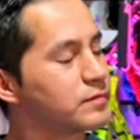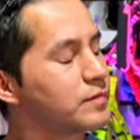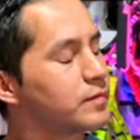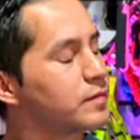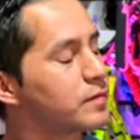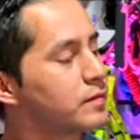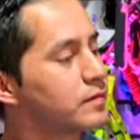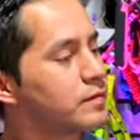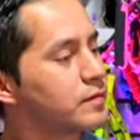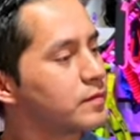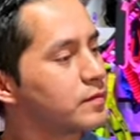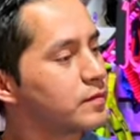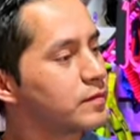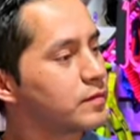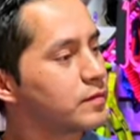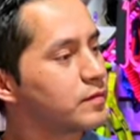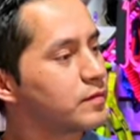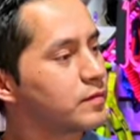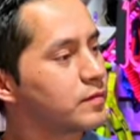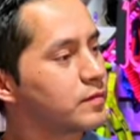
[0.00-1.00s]

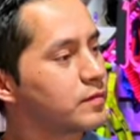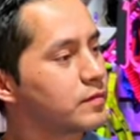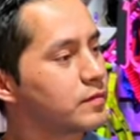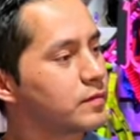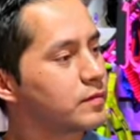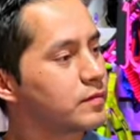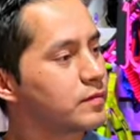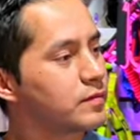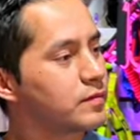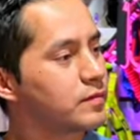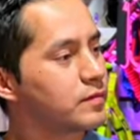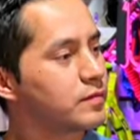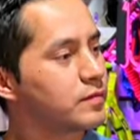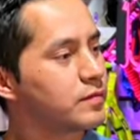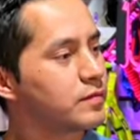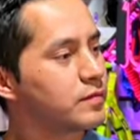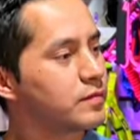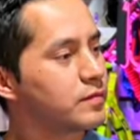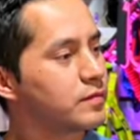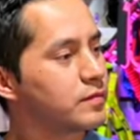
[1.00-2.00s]

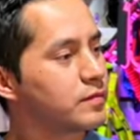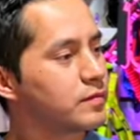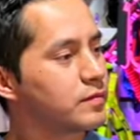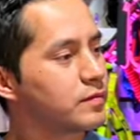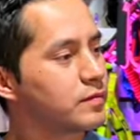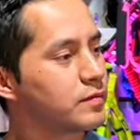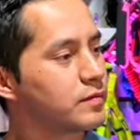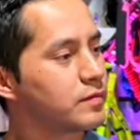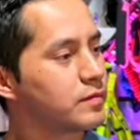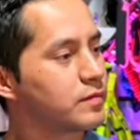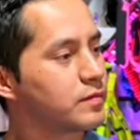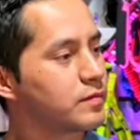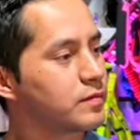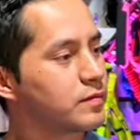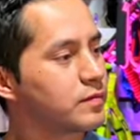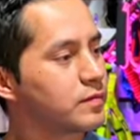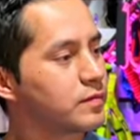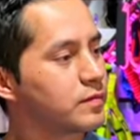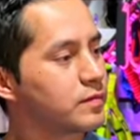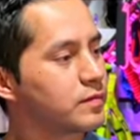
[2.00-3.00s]

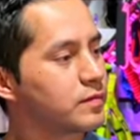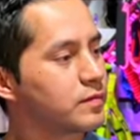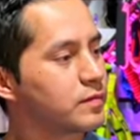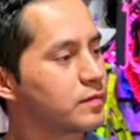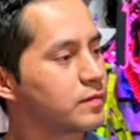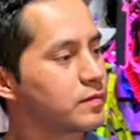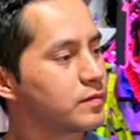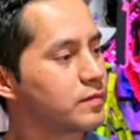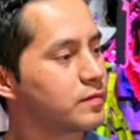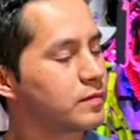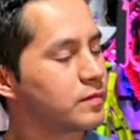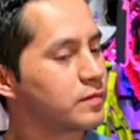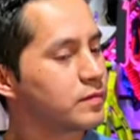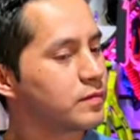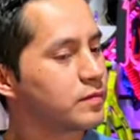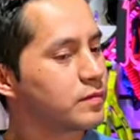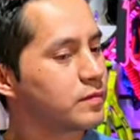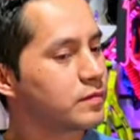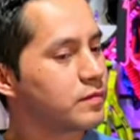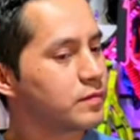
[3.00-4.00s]

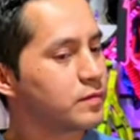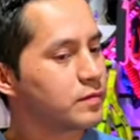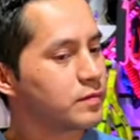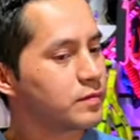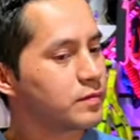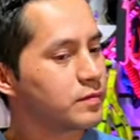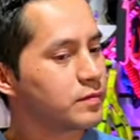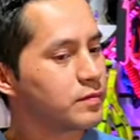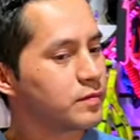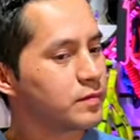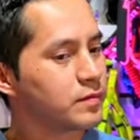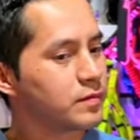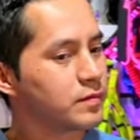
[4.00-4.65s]
No words are spoken by the person on screen.